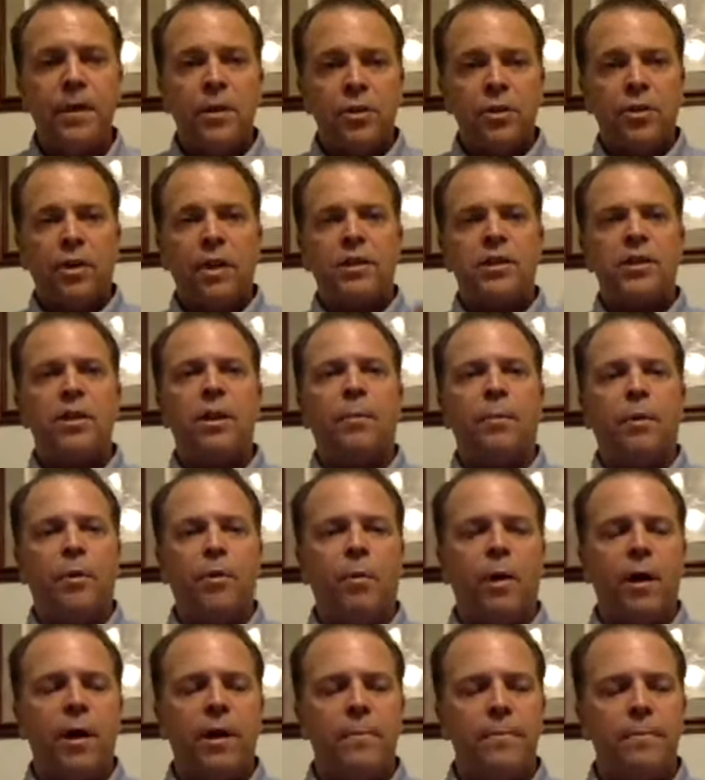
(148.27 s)
So that's number
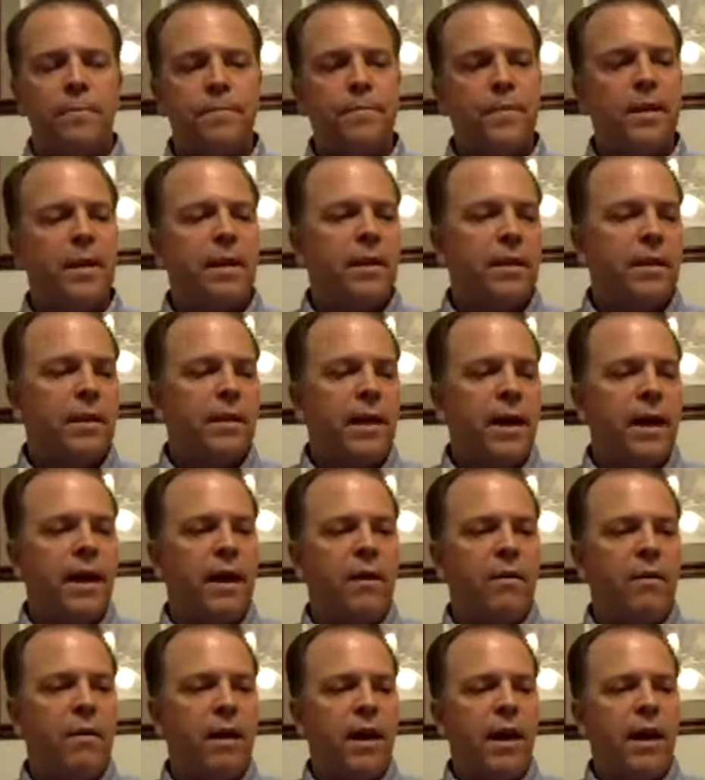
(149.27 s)
one.
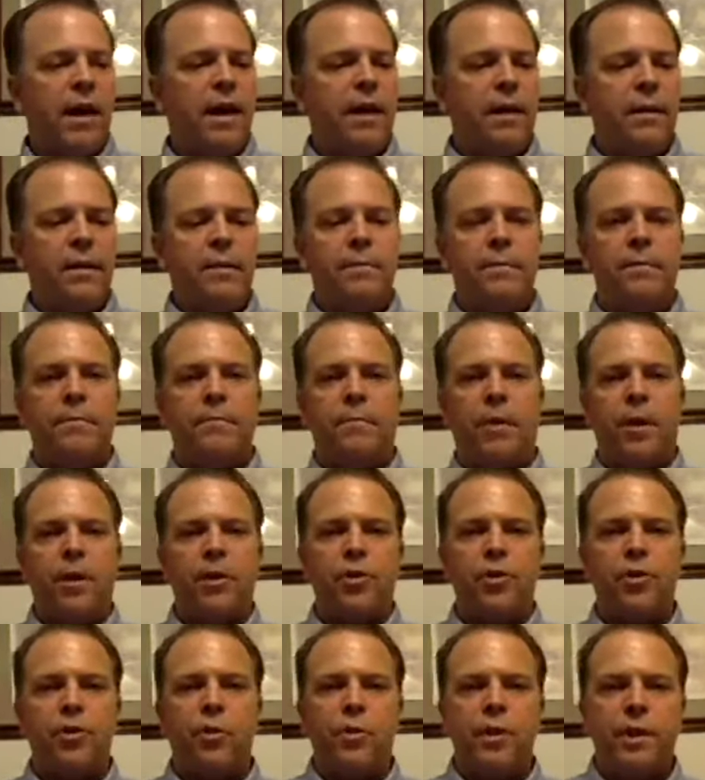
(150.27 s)
Now, I want
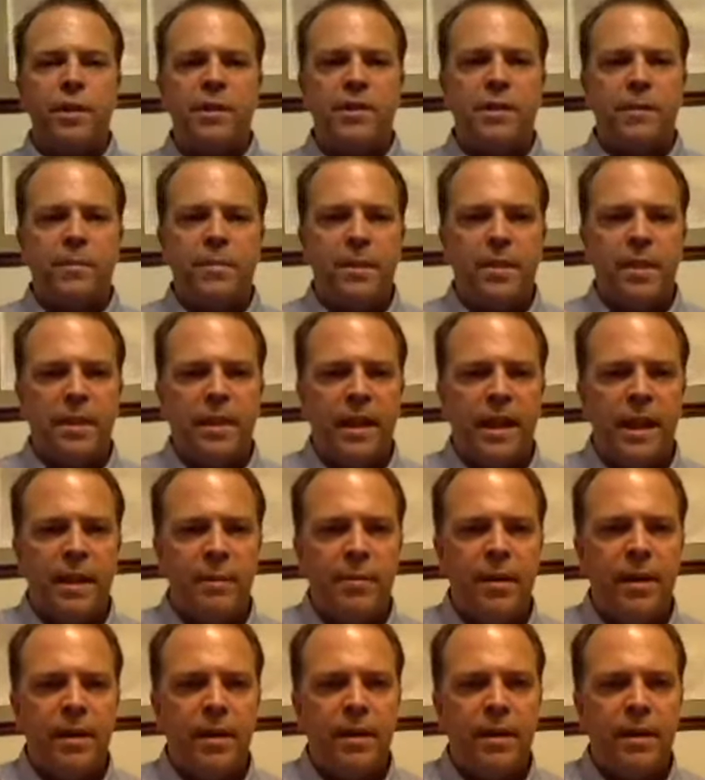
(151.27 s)
to show this up to the
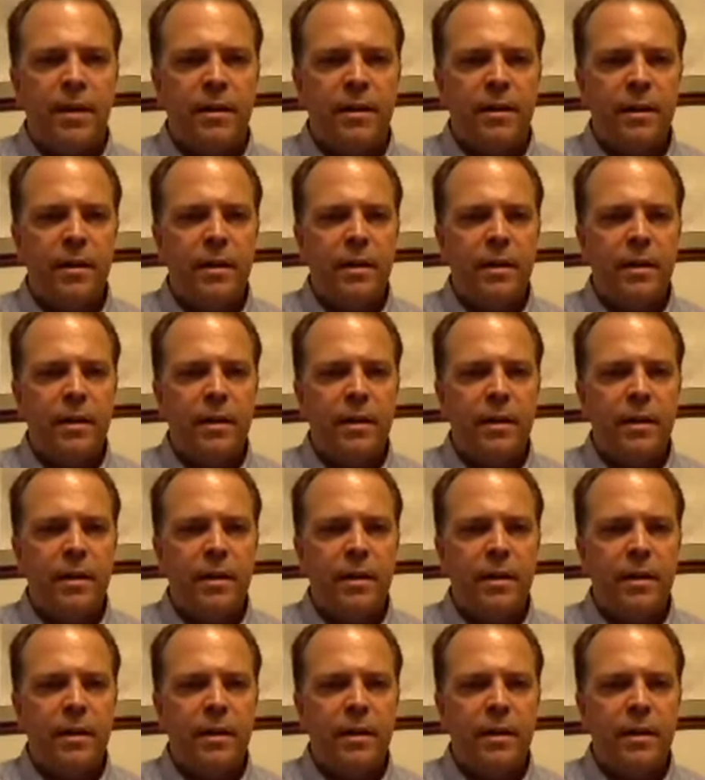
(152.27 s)
camera here.